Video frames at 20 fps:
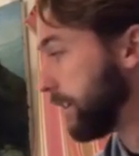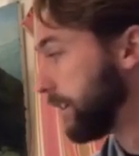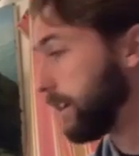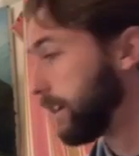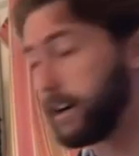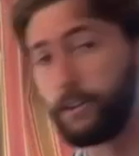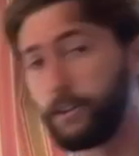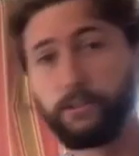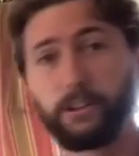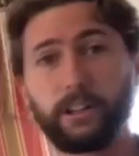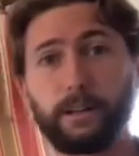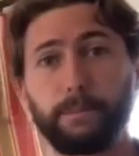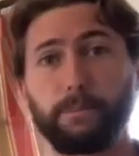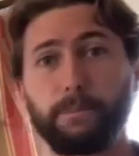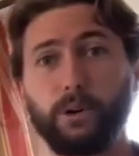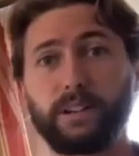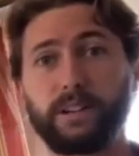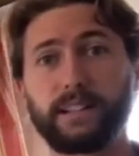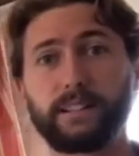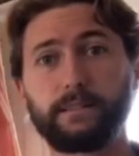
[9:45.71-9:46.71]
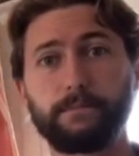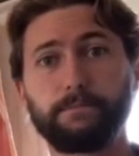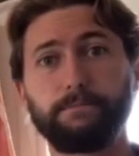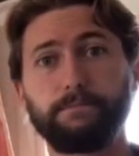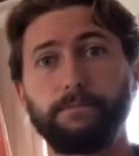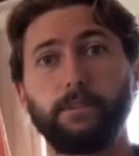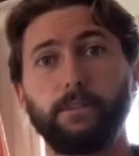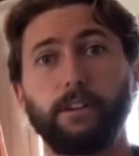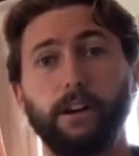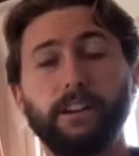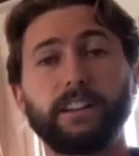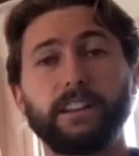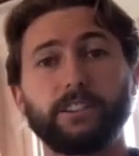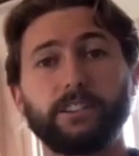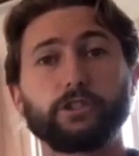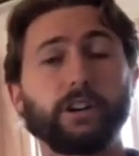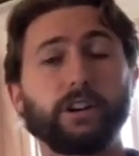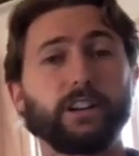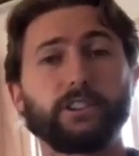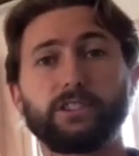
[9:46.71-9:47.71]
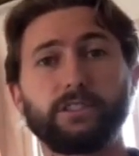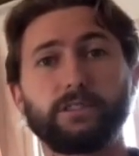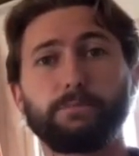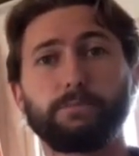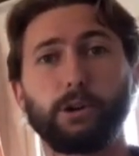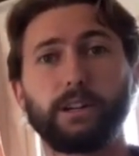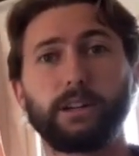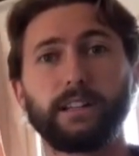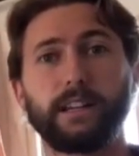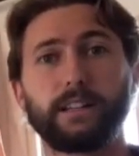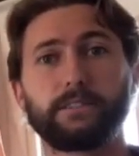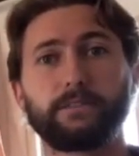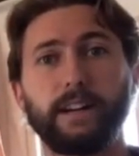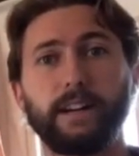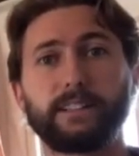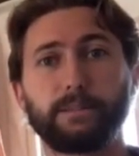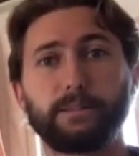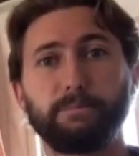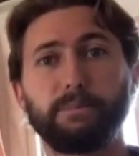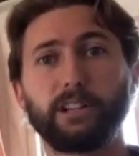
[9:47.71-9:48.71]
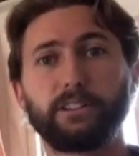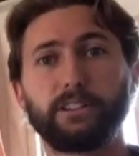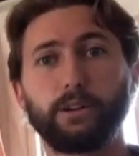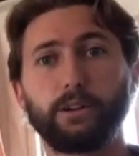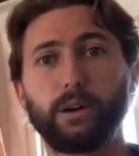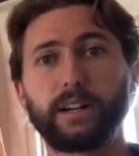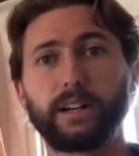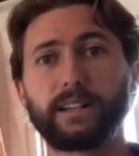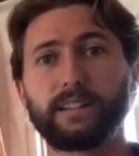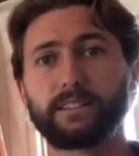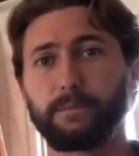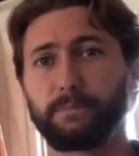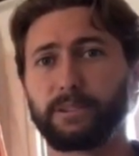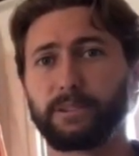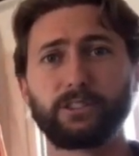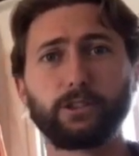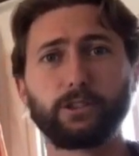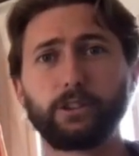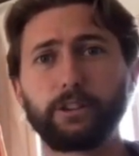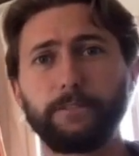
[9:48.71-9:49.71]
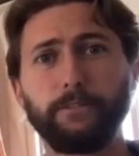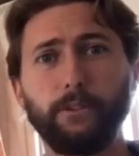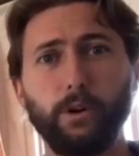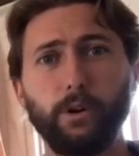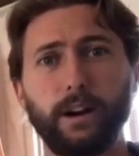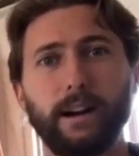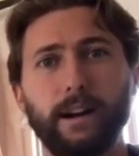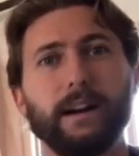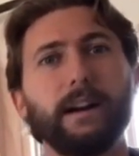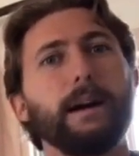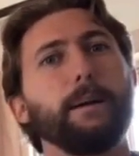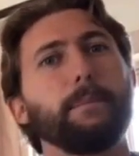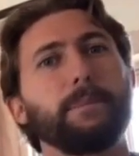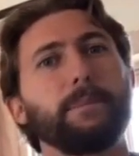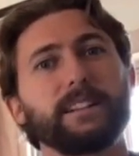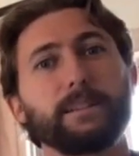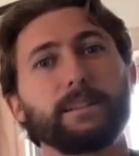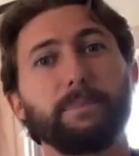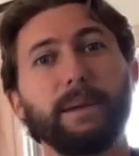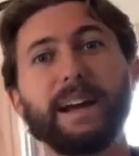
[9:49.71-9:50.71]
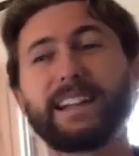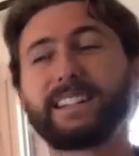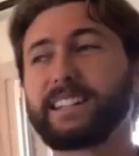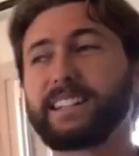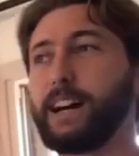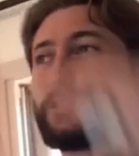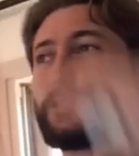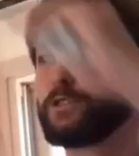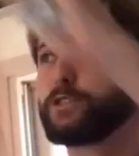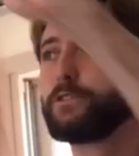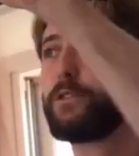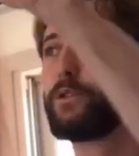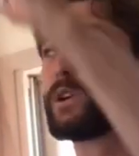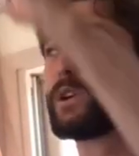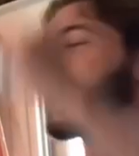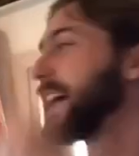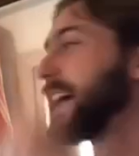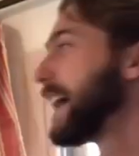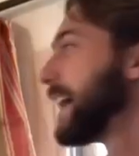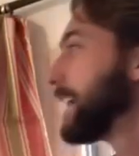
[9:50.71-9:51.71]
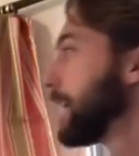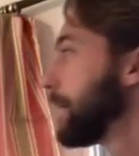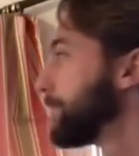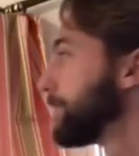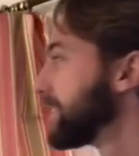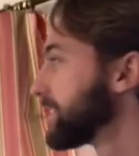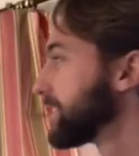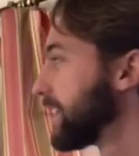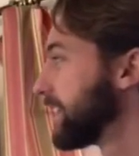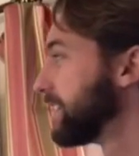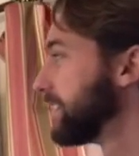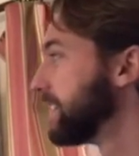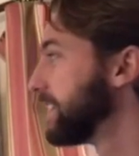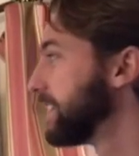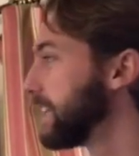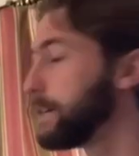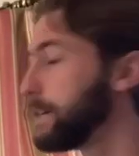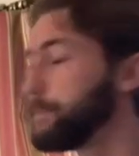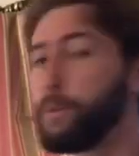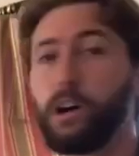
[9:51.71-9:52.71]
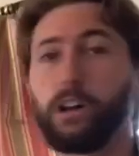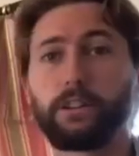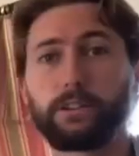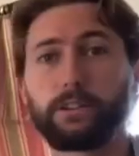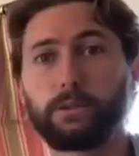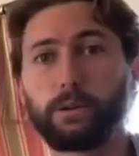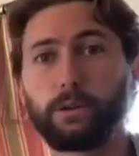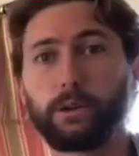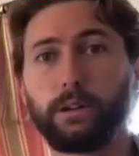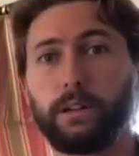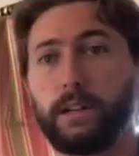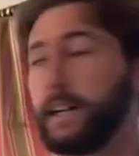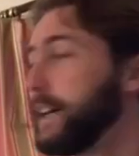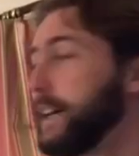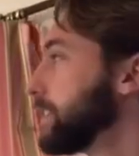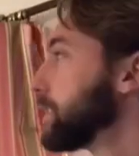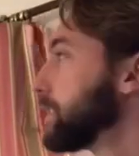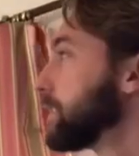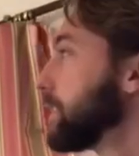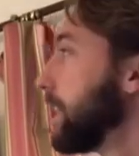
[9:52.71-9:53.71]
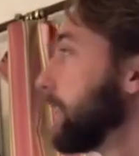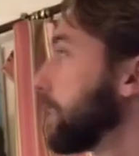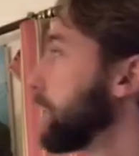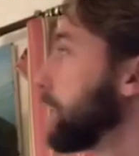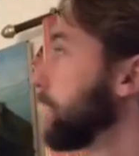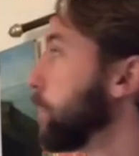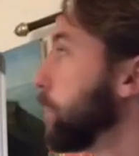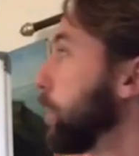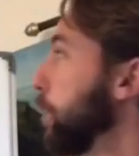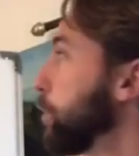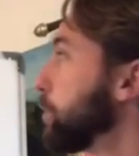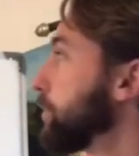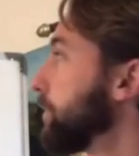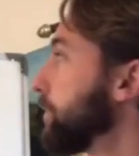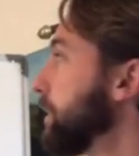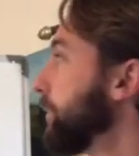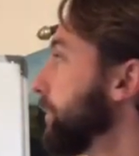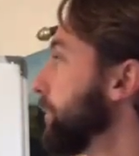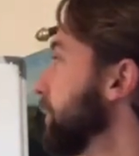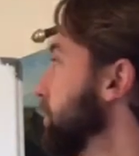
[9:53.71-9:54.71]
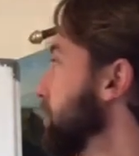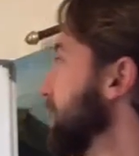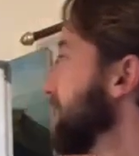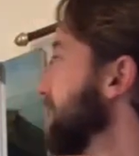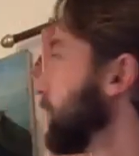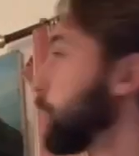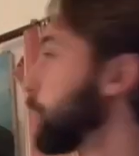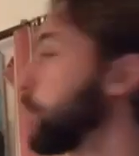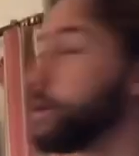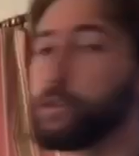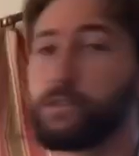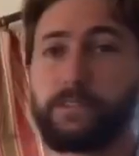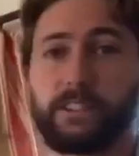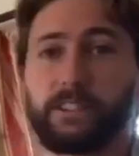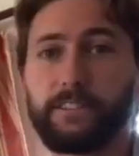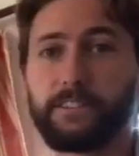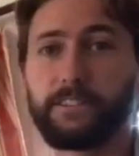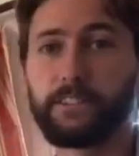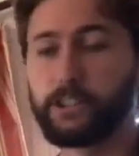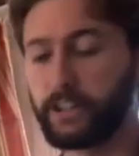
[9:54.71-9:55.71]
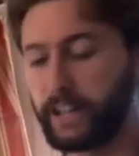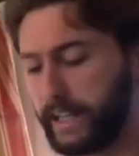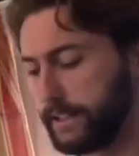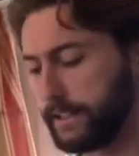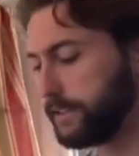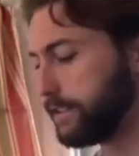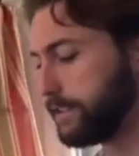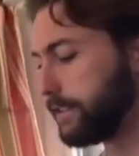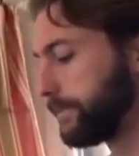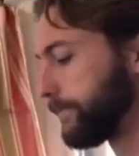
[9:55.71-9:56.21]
are really important, are the instructions more or less, right, to build the organism. But there's only 4. But it depends on how those 4 line up inside the DNA molecule that codes for different genes, that codes for different traits,